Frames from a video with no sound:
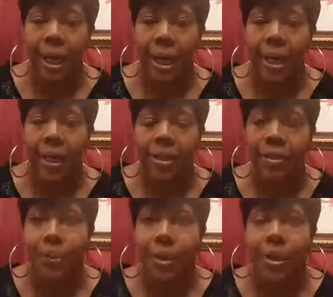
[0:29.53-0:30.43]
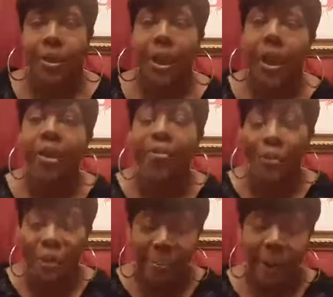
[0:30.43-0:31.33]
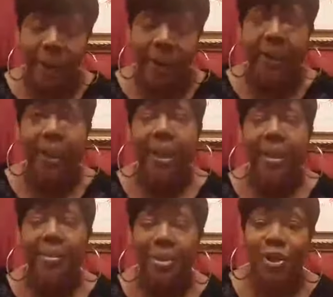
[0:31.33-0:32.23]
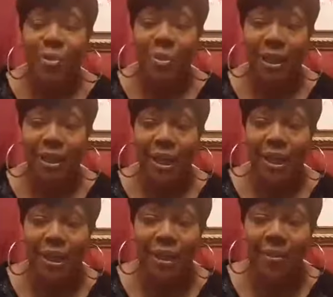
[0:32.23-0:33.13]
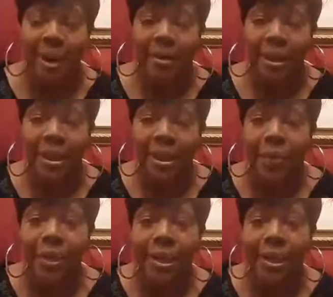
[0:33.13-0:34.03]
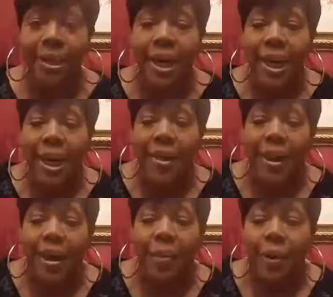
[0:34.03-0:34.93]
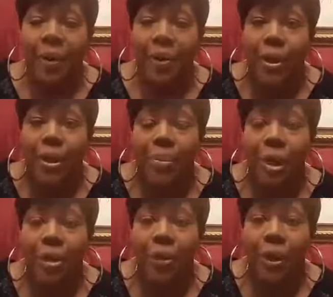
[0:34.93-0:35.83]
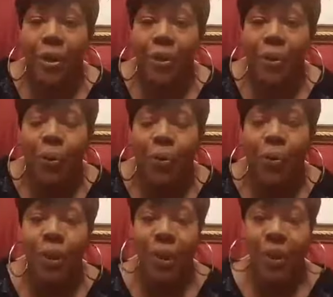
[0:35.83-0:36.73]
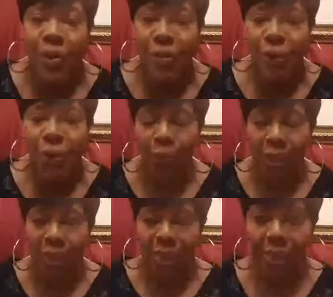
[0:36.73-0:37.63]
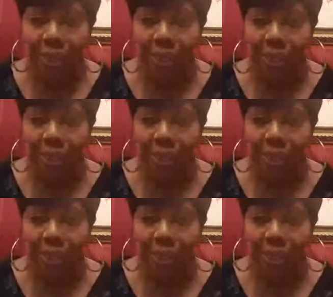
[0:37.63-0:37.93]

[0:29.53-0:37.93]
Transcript: And I just want to tell everybody, I am super excited about the series that we're going to be going through for the next 4 weeks.